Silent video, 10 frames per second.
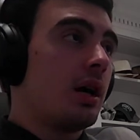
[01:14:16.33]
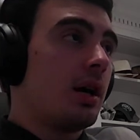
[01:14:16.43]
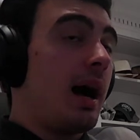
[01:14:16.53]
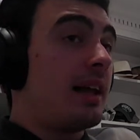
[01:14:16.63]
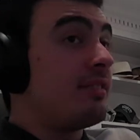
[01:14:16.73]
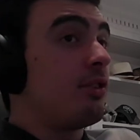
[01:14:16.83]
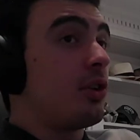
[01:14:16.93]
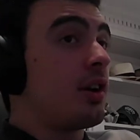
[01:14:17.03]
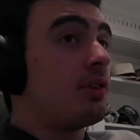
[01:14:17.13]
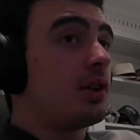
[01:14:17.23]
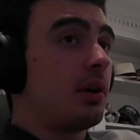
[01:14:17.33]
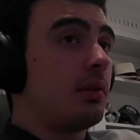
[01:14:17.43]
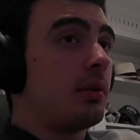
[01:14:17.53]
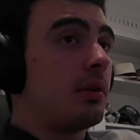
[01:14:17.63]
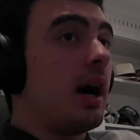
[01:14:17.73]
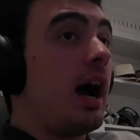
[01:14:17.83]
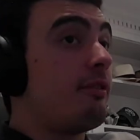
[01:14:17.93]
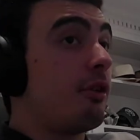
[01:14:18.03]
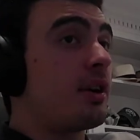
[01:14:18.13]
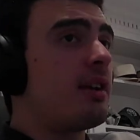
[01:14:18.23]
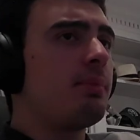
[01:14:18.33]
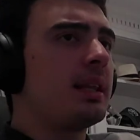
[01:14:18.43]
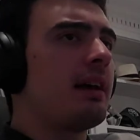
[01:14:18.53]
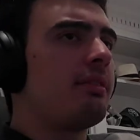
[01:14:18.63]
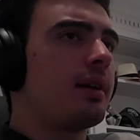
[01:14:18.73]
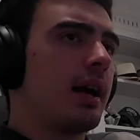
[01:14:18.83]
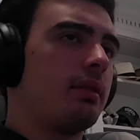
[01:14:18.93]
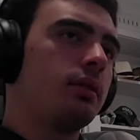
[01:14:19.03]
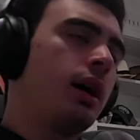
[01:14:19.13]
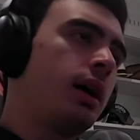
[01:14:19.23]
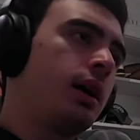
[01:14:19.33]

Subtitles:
I did forgive you though. I forgive but not forget.